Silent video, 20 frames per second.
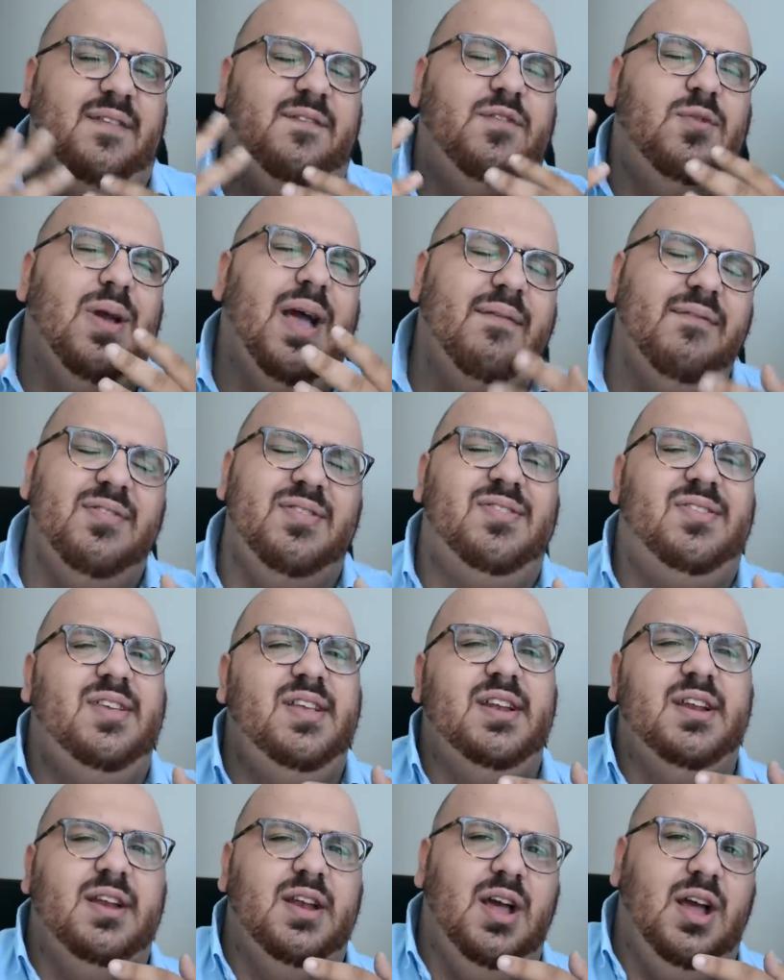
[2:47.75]
If you haven't
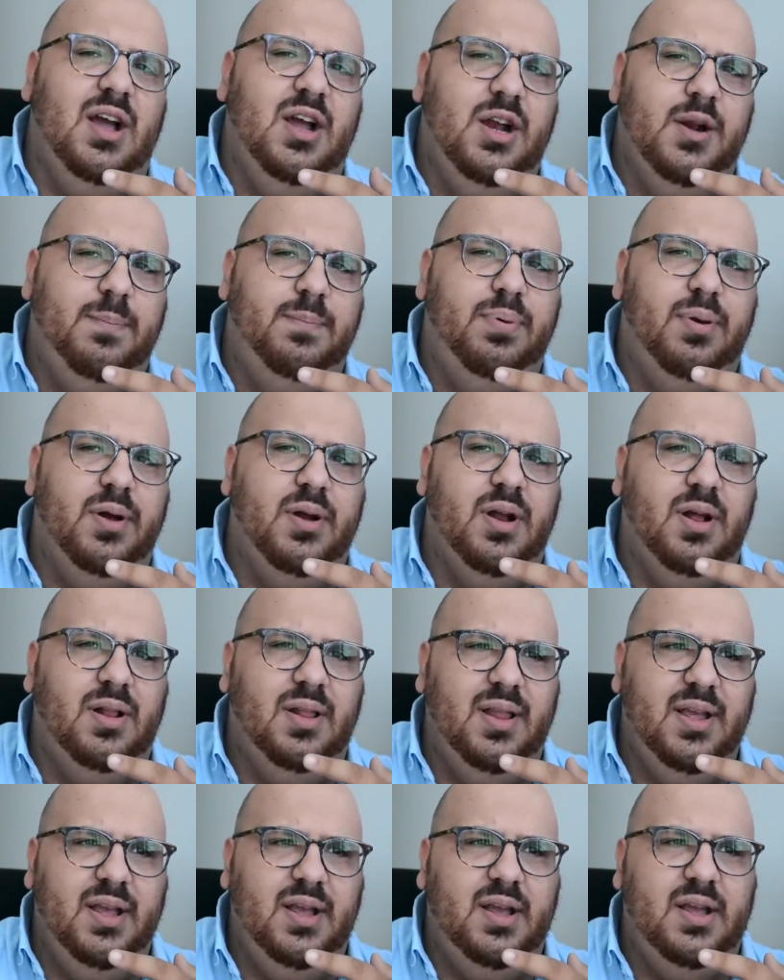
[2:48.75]
seen it, I'm going to put a
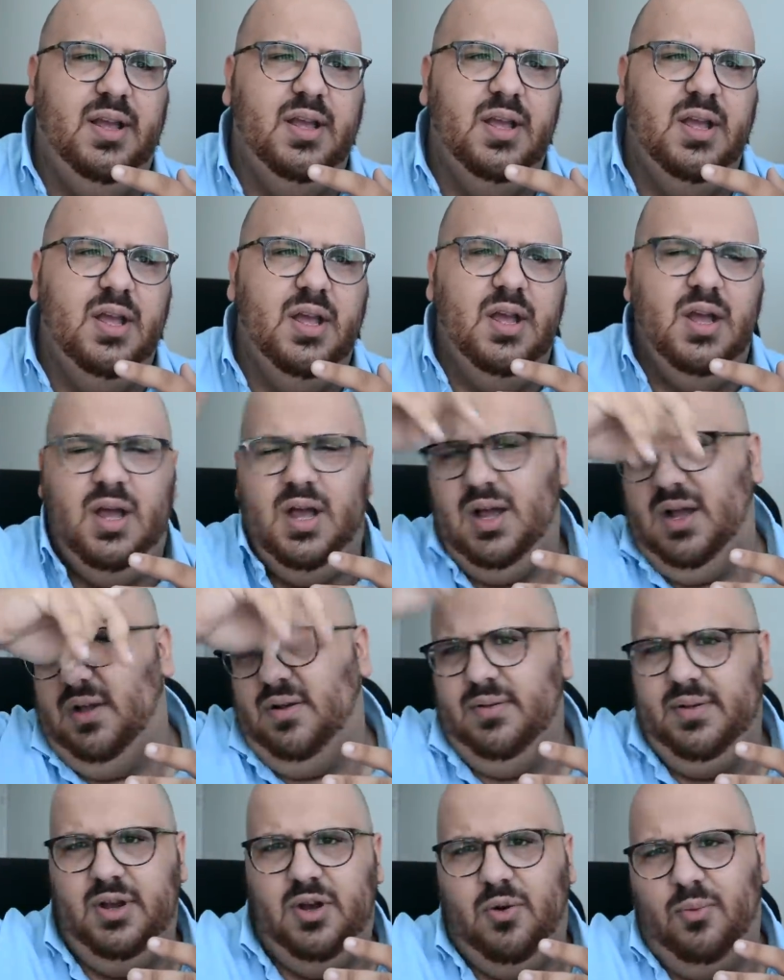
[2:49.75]
link
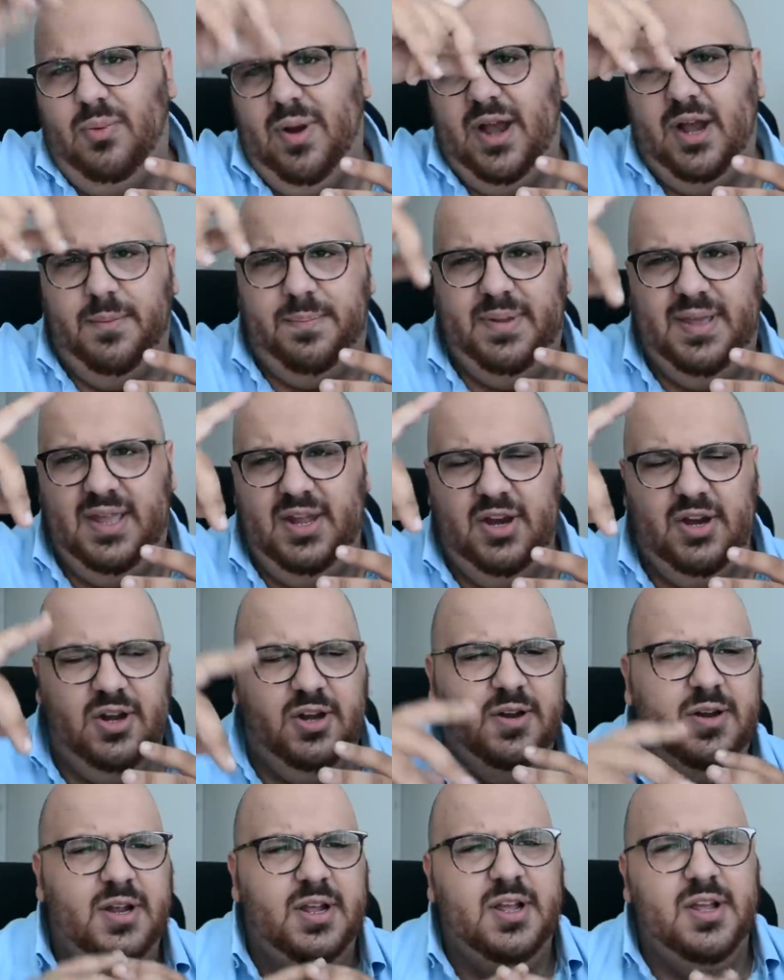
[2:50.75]
uh, you know, right up
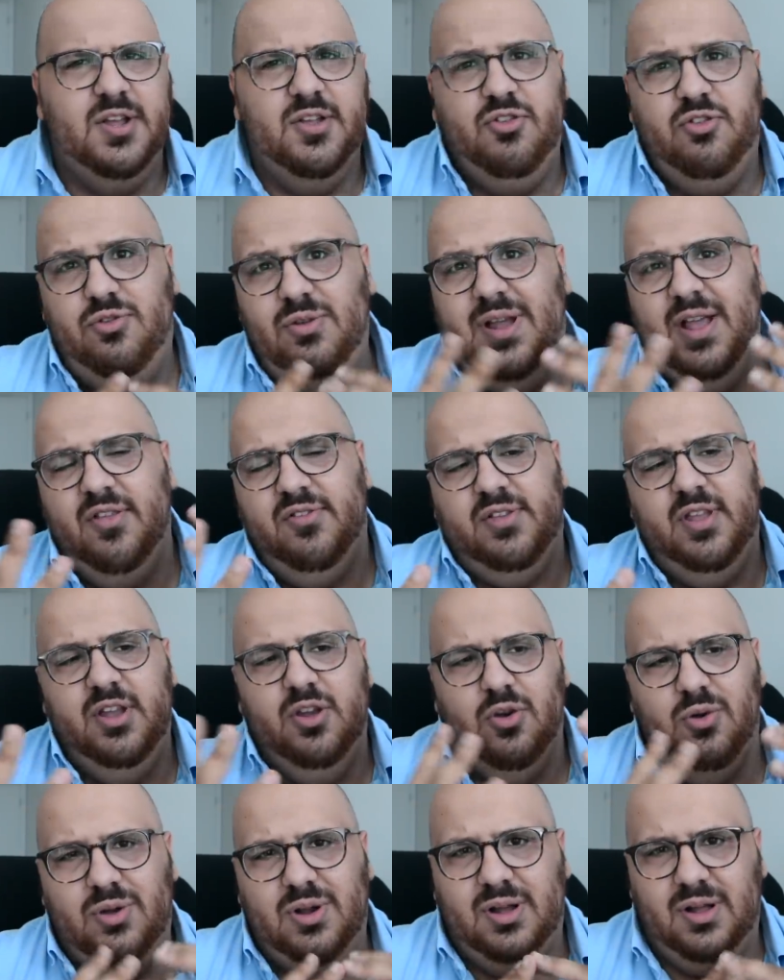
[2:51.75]
here so you guys can
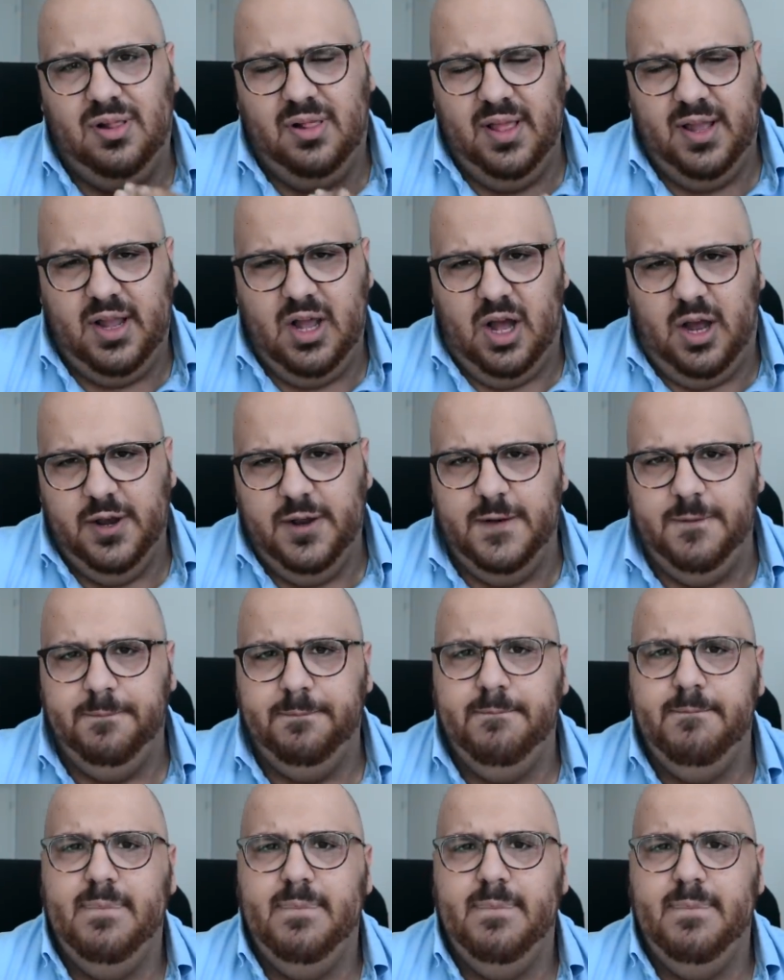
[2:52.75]
go click on it.